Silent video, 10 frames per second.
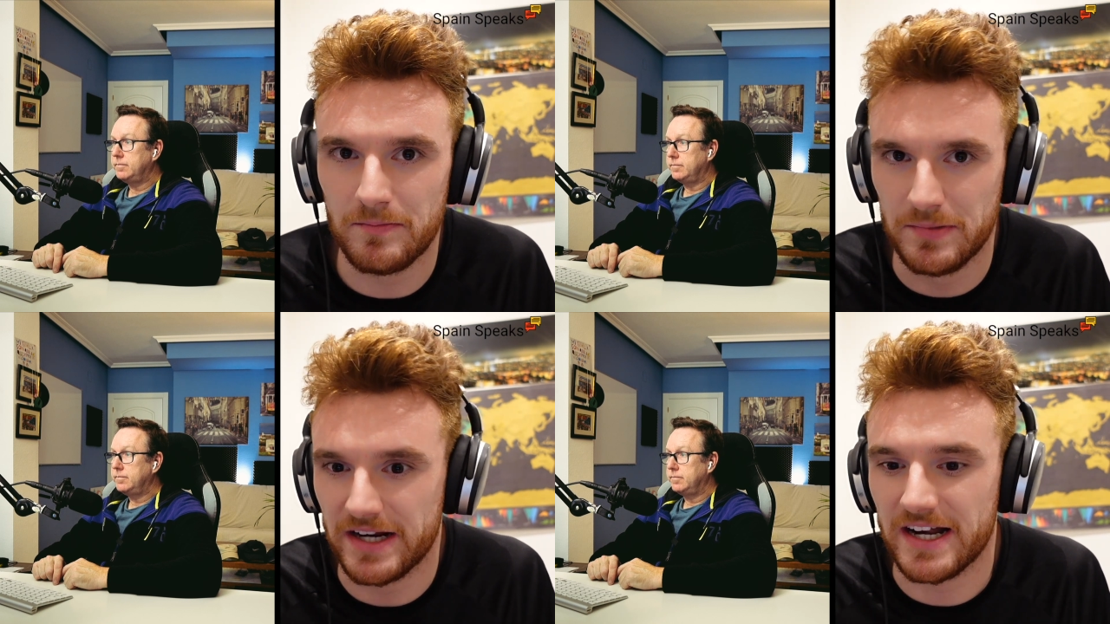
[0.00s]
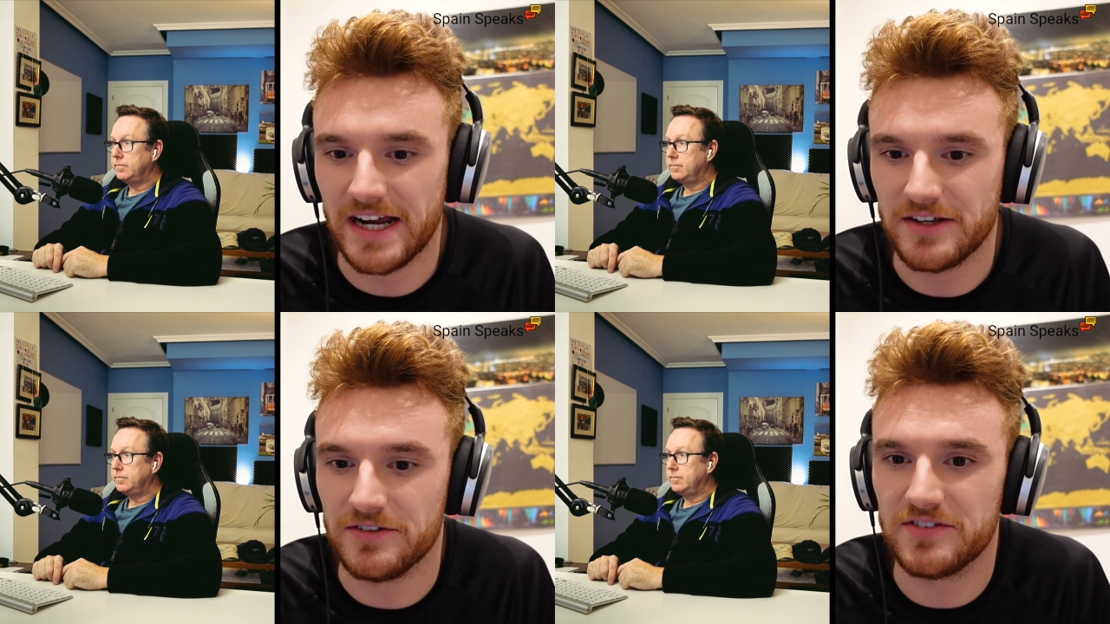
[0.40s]
Speaker 1: But
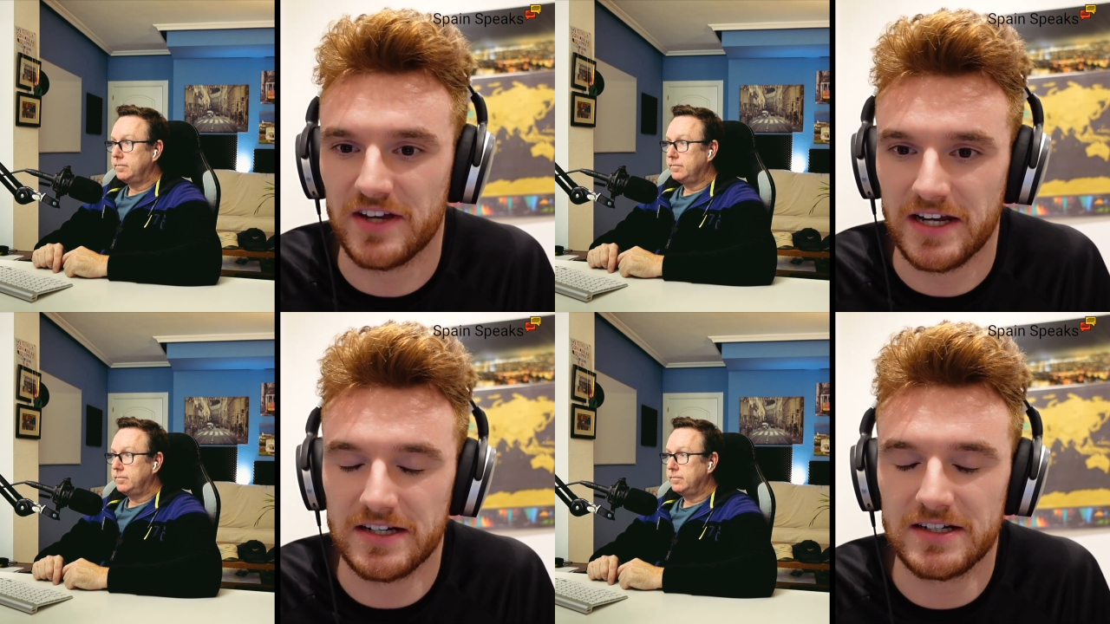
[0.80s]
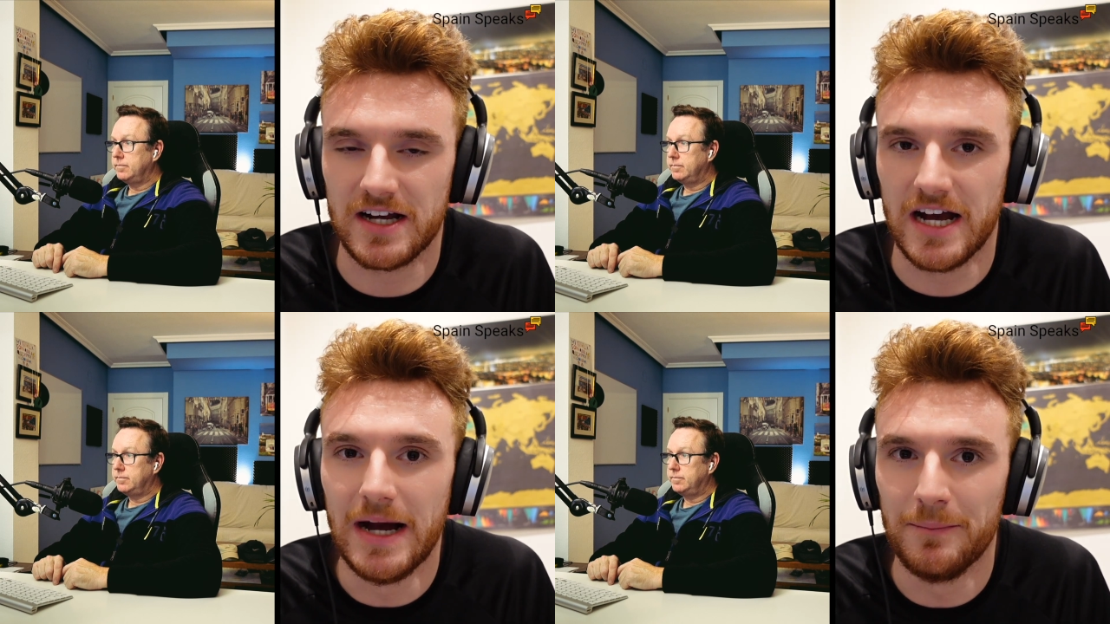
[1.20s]
like you say,
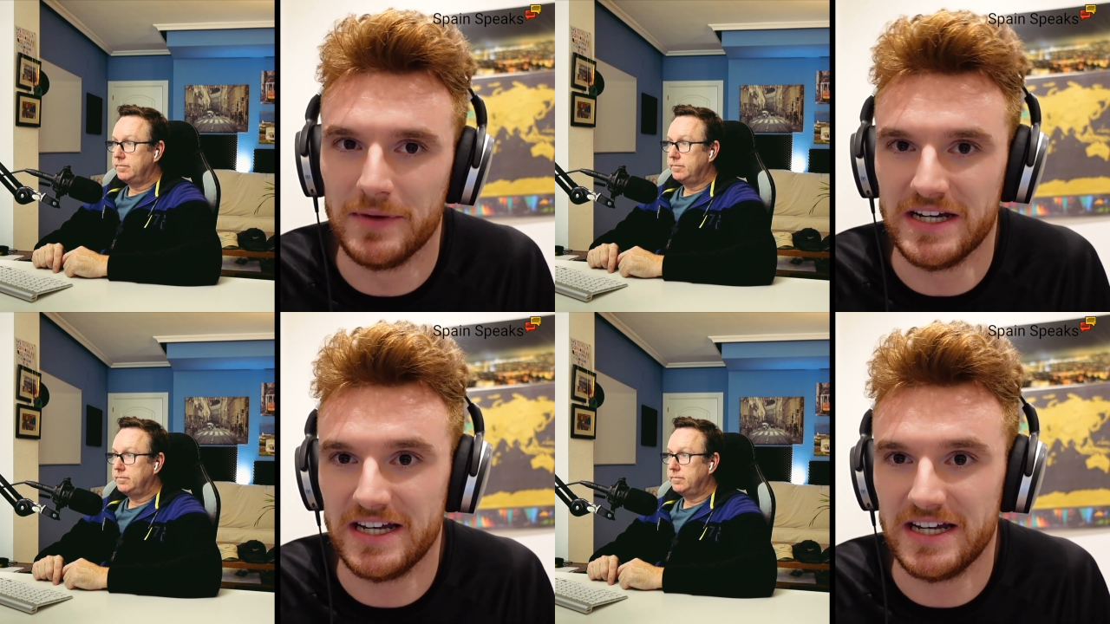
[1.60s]
um,